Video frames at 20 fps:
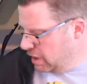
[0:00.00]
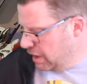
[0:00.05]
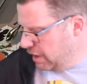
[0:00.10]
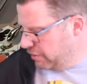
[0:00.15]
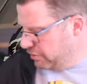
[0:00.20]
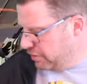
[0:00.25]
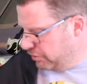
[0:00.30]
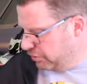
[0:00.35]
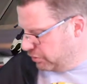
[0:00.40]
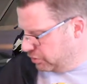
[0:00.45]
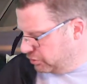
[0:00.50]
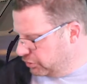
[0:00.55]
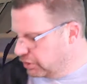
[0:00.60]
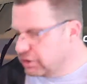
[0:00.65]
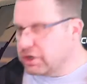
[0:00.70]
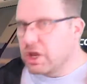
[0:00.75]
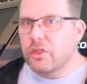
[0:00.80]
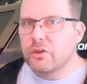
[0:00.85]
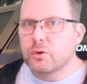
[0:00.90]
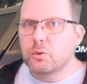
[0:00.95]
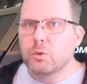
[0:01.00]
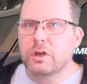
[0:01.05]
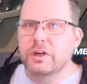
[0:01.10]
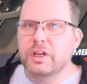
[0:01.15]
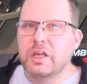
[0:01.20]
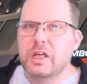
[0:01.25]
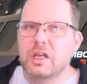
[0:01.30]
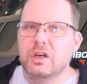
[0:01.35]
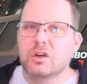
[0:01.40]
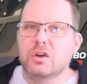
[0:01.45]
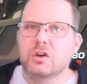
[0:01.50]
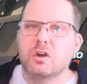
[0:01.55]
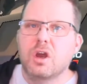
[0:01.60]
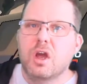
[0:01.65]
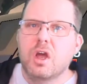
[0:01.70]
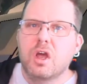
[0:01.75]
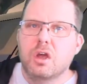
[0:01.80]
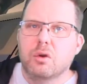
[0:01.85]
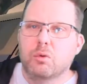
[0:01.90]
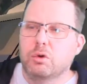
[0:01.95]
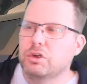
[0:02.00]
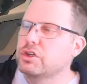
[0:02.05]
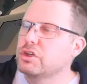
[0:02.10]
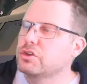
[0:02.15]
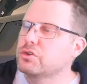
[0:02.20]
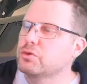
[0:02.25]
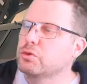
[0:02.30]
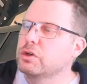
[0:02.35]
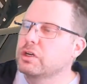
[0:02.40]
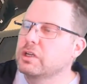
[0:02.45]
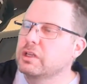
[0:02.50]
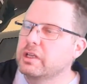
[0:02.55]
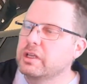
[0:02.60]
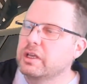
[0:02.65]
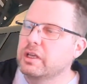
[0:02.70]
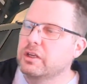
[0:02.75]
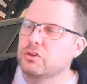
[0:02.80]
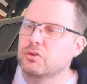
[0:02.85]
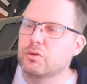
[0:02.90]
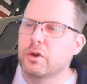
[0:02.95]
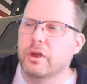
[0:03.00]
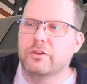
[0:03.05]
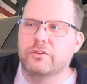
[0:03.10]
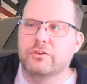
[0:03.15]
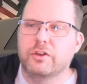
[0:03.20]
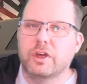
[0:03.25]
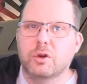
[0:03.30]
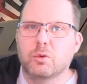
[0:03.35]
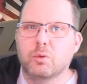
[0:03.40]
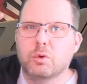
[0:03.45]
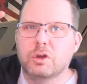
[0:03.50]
And then there's another one here which is really interesting,